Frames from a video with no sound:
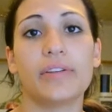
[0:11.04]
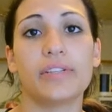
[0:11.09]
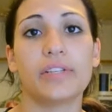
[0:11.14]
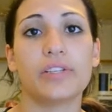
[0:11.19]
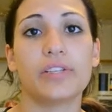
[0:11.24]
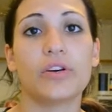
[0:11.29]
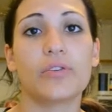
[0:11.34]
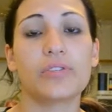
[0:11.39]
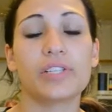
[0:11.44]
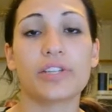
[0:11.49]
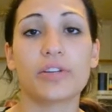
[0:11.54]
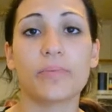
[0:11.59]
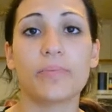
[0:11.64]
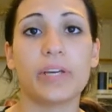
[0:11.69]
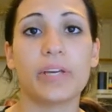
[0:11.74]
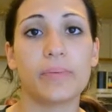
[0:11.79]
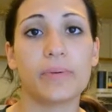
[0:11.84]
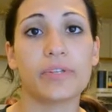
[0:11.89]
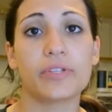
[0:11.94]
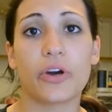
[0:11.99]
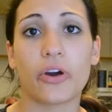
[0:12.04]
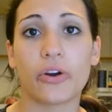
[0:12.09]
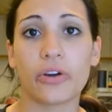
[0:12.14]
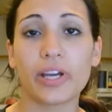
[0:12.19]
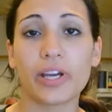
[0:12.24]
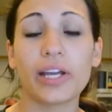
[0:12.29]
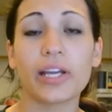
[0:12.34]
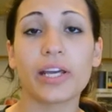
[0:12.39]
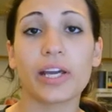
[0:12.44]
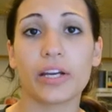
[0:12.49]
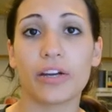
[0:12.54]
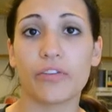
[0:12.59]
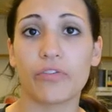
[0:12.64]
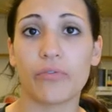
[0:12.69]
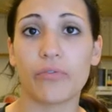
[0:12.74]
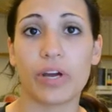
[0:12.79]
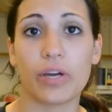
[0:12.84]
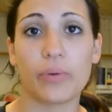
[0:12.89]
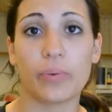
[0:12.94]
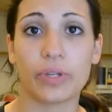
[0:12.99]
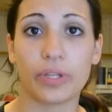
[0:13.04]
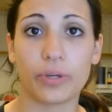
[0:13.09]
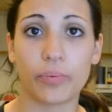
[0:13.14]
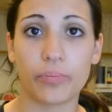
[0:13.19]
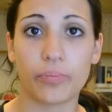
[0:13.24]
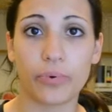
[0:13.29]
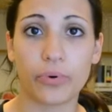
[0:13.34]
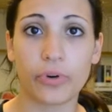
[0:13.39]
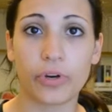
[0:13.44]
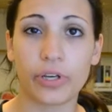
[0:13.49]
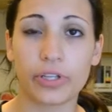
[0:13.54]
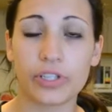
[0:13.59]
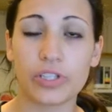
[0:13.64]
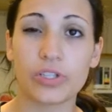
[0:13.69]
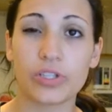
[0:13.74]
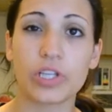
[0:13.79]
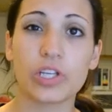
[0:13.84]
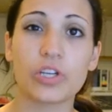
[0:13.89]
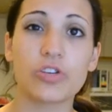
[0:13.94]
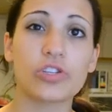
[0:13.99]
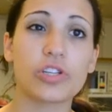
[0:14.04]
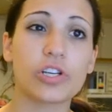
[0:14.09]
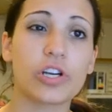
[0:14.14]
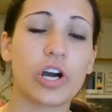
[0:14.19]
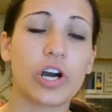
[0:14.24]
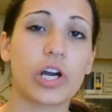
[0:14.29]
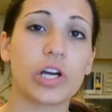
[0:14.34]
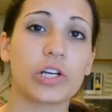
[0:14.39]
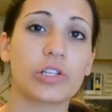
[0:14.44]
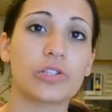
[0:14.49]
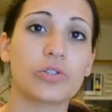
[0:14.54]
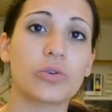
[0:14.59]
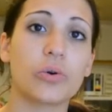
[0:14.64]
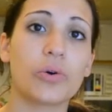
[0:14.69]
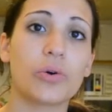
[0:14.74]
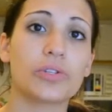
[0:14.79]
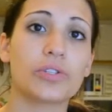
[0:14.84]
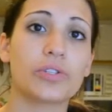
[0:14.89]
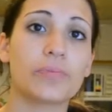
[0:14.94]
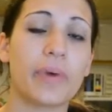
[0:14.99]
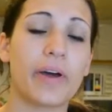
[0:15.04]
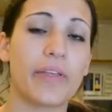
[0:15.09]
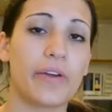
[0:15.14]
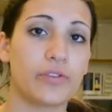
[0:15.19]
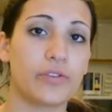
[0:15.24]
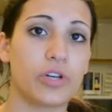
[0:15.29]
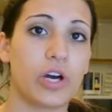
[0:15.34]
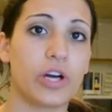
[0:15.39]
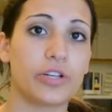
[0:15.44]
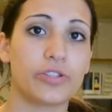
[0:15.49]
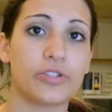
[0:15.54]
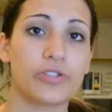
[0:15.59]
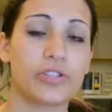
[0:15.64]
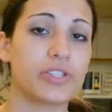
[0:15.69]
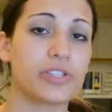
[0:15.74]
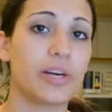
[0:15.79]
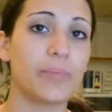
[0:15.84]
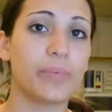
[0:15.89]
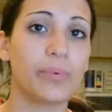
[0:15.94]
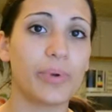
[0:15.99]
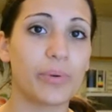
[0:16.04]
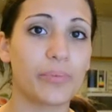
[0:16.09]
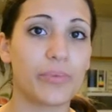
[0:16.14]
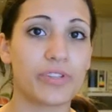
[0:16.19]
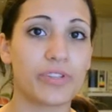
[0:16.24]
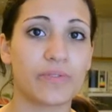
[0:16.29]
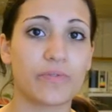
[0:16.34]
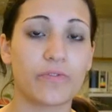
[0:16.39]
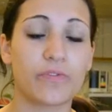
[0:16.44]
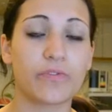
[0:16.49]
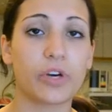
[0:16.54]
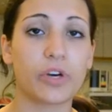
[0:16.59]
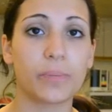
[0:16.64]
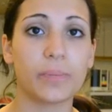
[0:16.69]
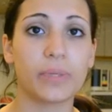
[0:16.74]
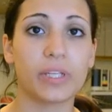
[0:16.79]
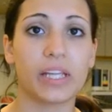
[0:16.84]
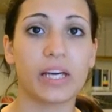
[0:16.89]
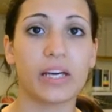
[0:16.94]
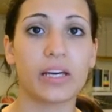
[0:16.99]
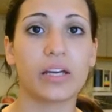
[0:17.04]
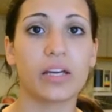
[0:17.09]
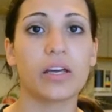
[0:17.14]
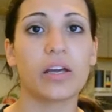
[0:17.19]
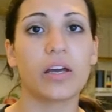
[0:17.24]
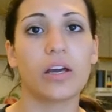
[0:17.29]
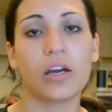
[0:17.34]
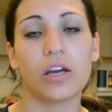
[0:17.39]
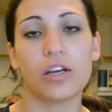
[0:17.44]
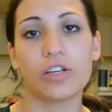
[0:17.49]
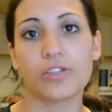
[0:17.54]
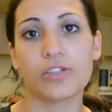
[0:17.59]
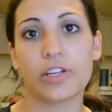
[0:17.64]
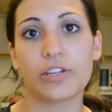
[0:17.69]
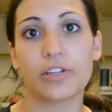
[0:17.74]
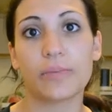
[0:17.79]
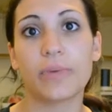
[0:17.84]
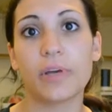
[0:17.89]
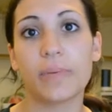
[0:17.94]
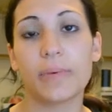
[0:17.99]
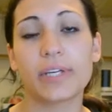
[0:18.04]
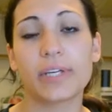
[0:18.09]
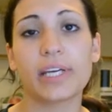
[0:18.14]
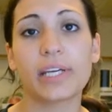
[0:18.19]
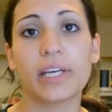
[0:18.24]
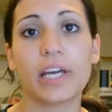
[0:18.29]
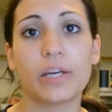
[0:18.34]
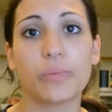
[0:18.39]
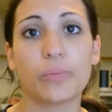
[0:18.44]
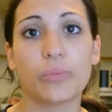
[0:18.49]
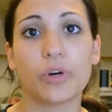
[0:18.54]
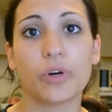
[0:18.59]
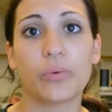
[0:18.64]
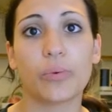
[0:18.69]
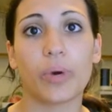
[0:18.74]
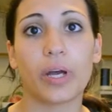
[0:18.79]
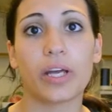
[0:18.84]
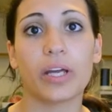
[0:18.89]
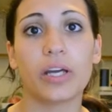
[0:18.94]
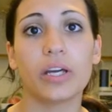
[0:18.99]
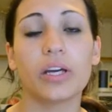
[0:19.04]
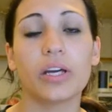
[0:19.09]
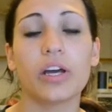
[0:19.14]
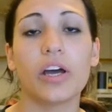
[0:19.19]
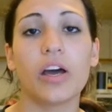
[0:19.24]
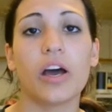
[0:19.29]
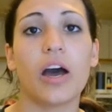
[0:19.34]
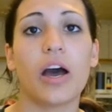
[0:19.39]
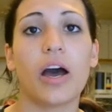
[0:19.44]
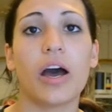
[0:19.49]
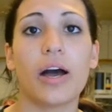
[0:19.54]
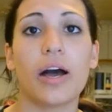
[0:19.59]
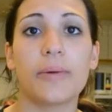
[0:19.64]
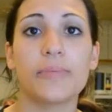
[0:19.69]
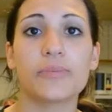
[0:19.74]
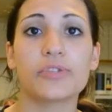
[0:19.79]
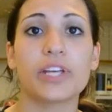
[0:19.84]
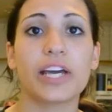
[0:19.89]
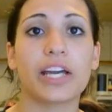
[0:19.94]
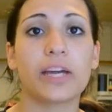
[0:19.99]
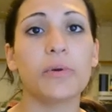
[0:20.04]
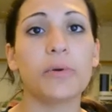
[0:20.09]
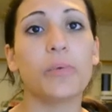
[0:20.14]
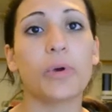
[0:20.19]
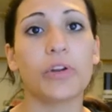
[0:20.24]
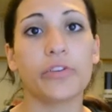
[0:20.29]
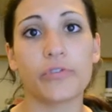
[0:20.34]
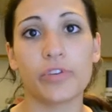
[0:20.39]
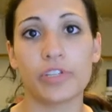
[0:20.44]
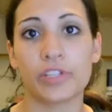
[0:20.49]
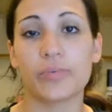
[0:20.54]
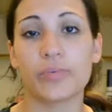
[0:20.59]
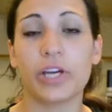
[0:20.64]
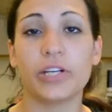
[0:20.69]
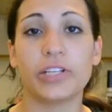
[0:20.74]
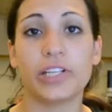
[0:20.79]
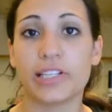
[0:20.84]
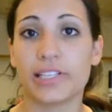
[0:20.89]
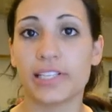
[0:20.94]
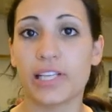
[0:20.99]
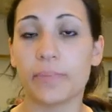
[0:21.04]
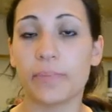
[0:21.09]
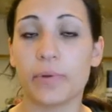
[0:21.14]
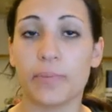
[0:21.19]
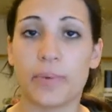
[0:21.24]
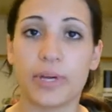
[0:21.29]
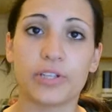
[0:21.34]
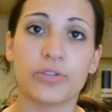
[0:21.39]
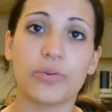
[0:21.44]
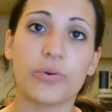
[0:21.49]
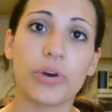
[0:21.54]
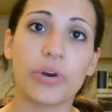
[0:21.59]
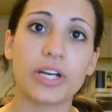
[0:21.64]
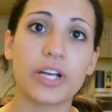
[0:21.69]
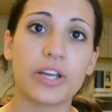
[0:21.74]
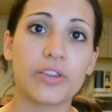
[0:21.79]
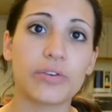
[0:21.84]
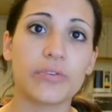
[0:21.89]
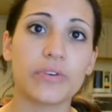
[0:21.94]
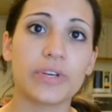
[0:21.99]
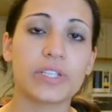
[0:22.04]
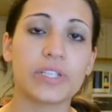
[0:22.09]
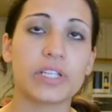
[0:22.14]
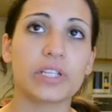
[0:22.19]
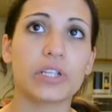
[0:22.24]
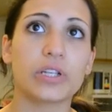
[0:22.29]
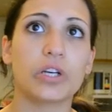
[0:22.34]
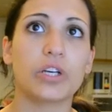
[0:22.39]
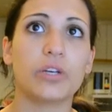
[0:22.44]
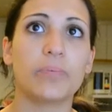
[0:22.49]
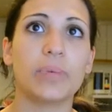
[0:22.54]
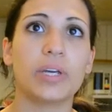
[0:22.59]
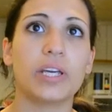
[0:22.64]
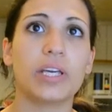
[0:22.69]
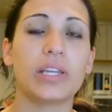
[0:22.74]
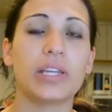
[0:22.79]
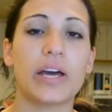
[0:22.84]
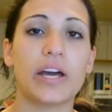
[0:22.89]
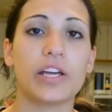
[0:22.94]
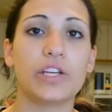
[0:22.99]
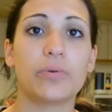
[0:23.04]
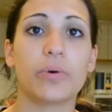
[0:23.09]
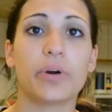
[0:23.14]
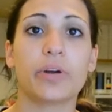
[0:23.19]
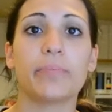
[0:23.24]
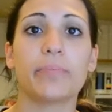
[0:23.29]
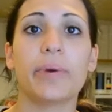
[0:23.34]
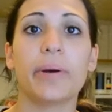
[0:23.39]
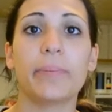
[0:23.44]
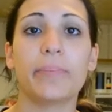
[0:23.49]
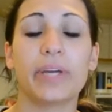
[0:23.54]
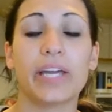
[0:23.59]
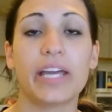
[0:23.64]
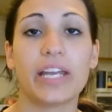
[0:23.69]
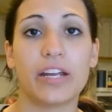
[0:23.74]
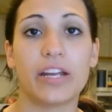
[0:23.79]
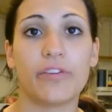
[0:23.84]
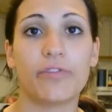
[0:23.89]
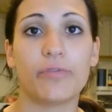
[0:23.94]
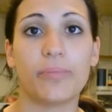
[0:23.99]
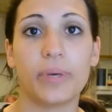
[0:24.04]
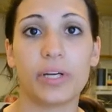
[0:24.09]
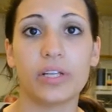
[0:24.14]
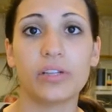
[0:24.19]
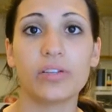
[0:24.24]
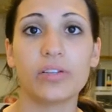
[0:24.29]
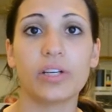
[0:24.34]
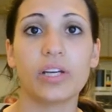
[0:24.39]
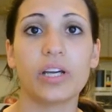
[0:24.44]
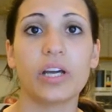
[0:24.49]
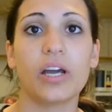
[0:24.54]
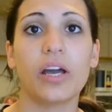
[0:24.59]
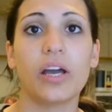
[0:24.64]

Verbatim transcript: notice that their babies aren't gaining enough weight when they're born. So they usually are told by their doctors to supplement with some formula so that their baby can gain more weight. So that could be one of the reasons why you need to supplement. Or another reason could be that you aren't pumping enough milk